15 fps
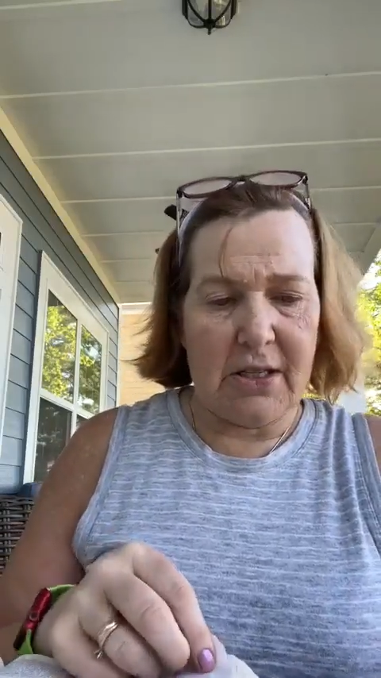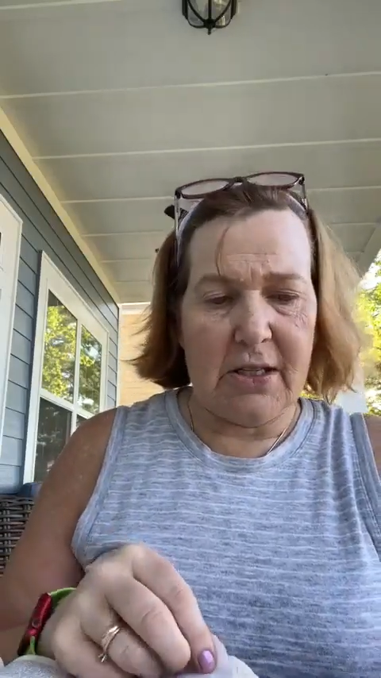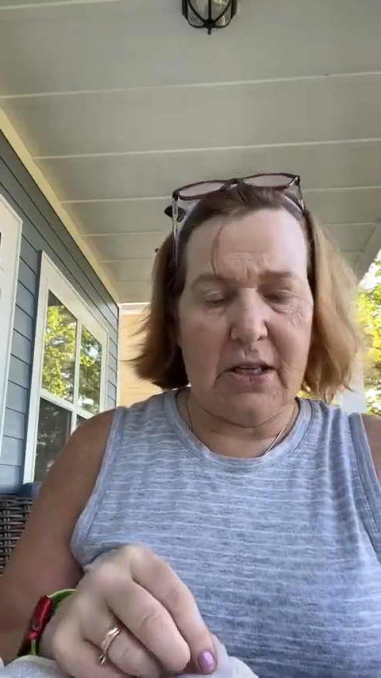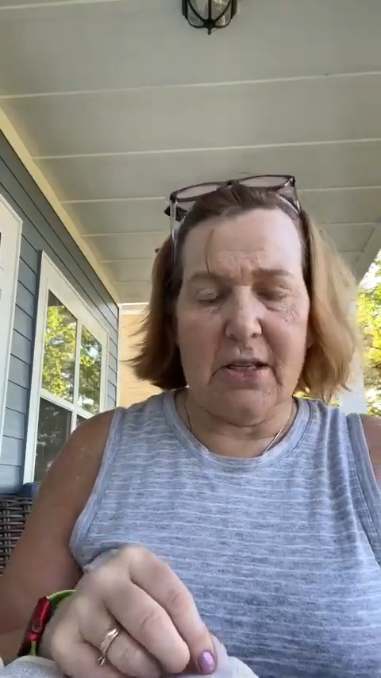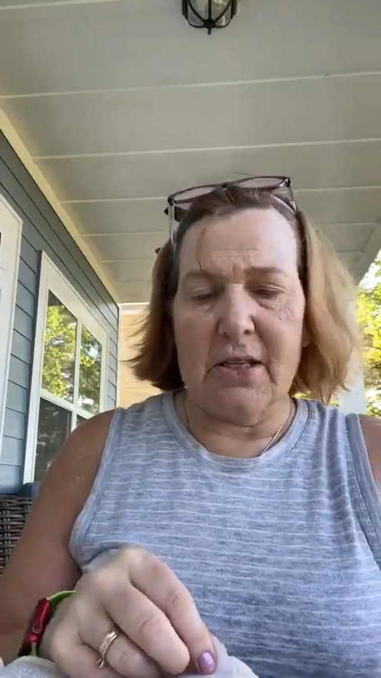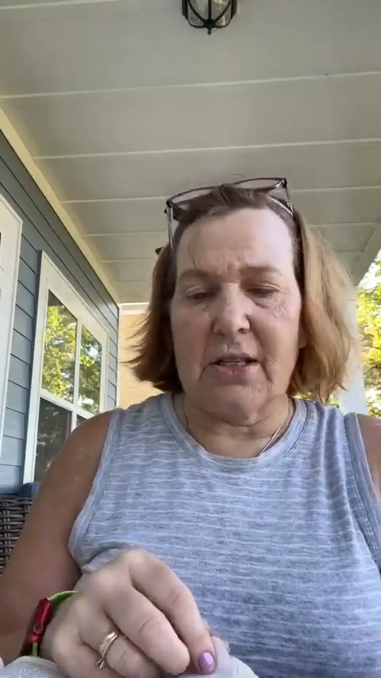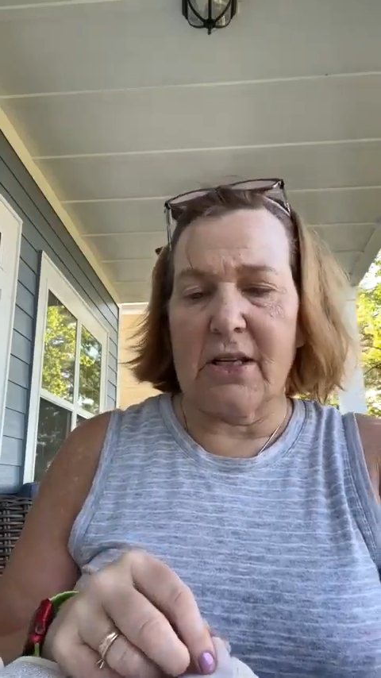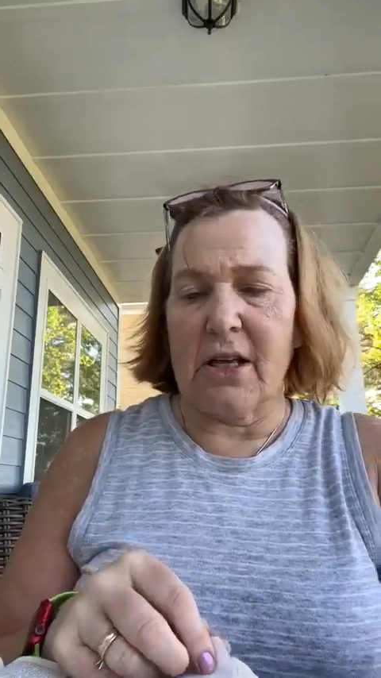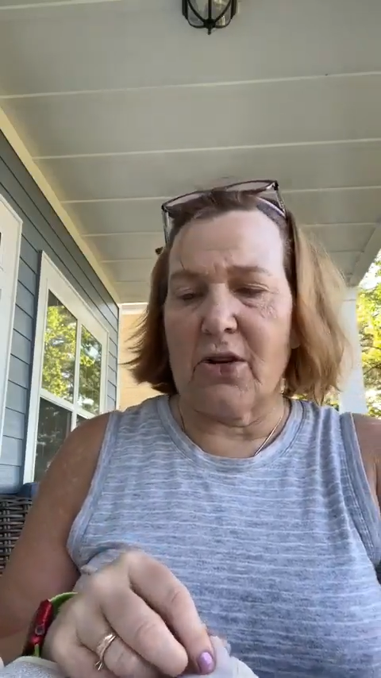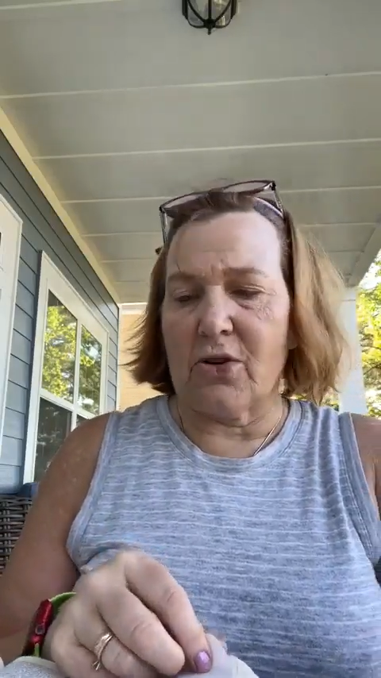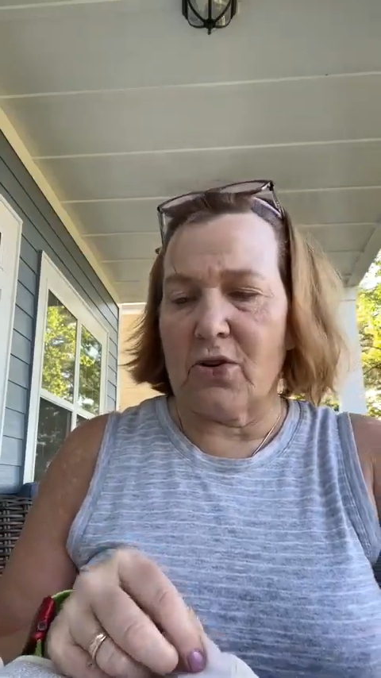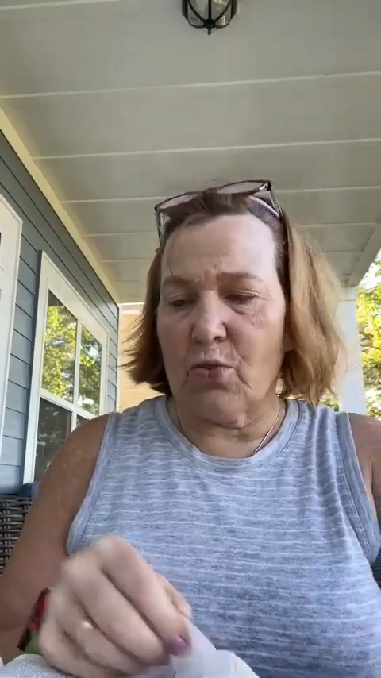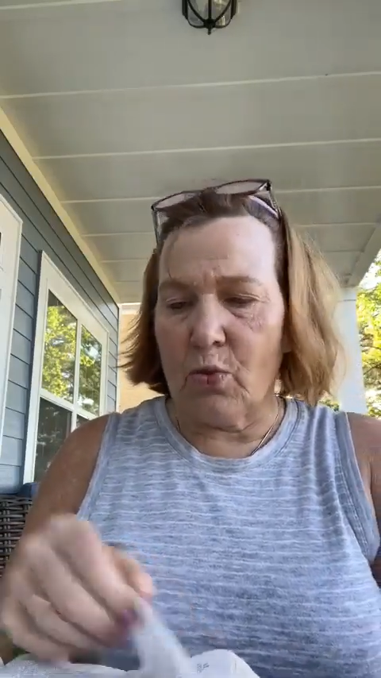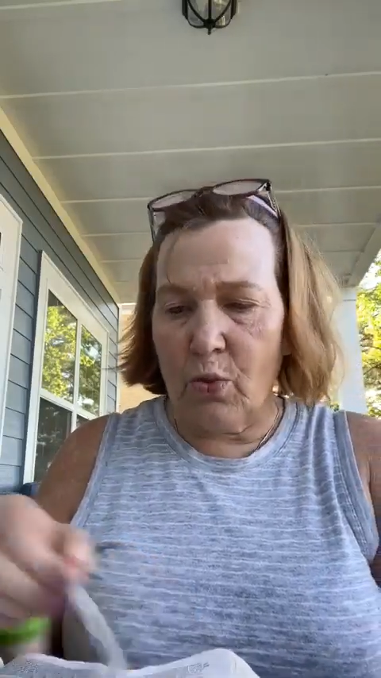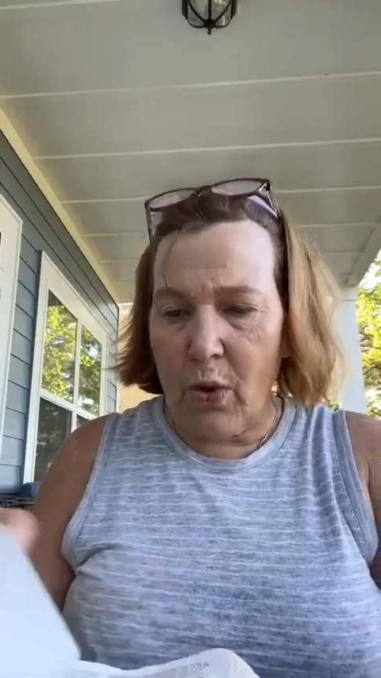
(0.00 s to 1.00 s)
It doesn't say
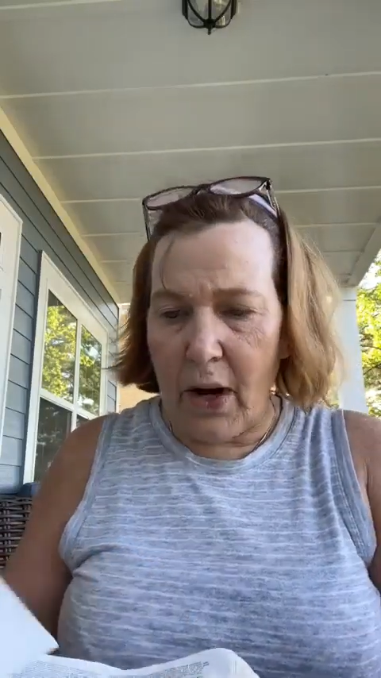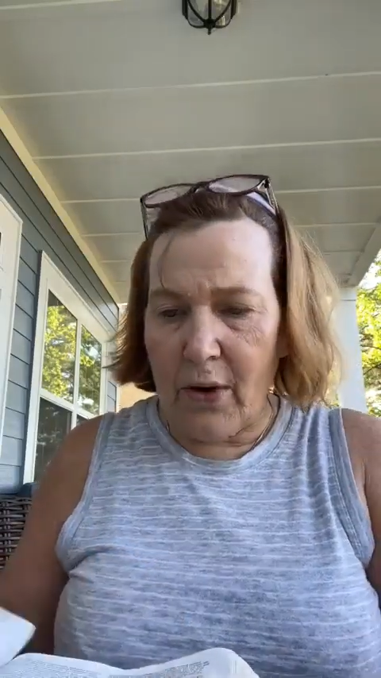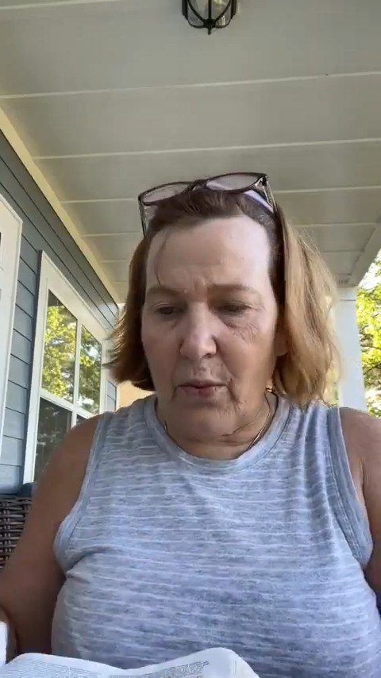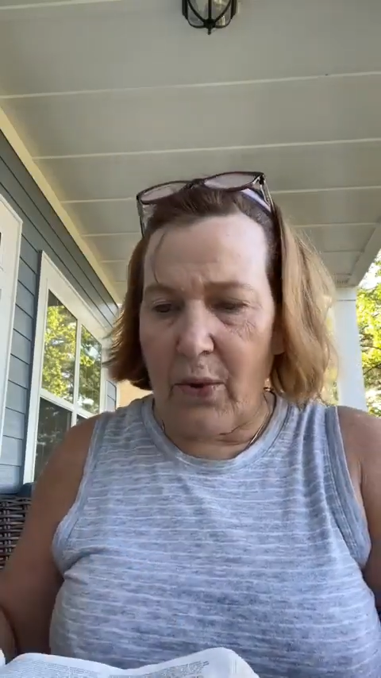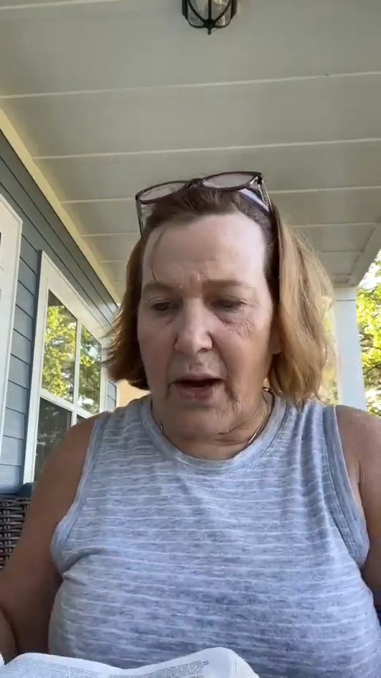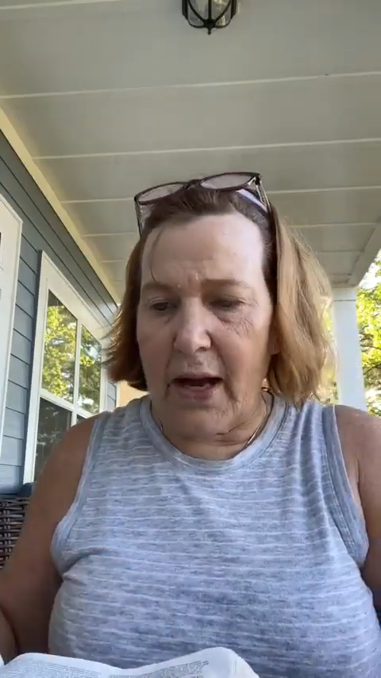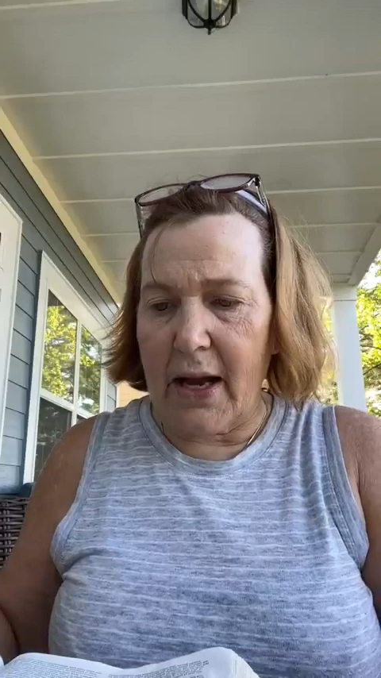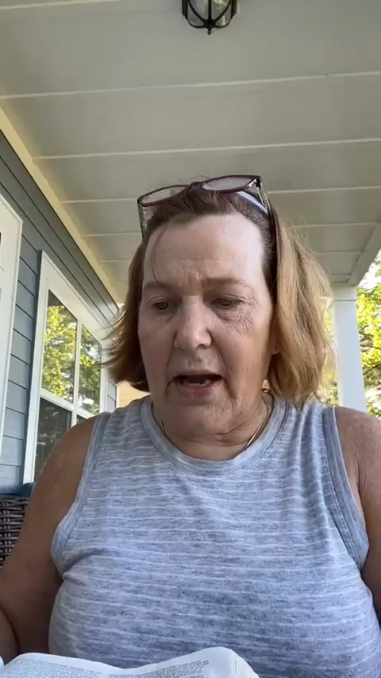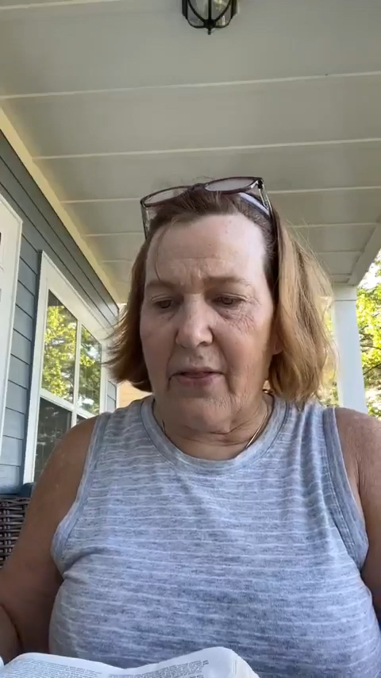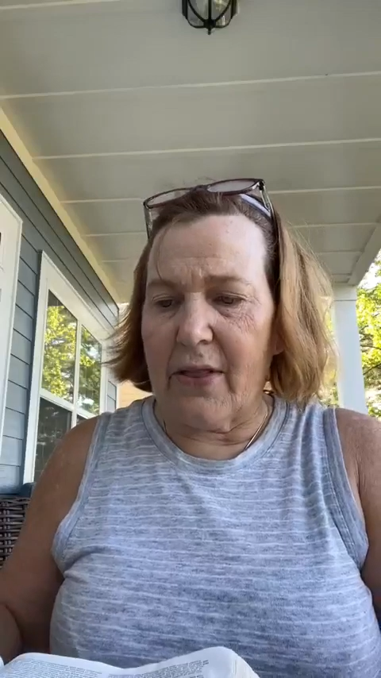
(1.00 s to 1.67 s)
there's one way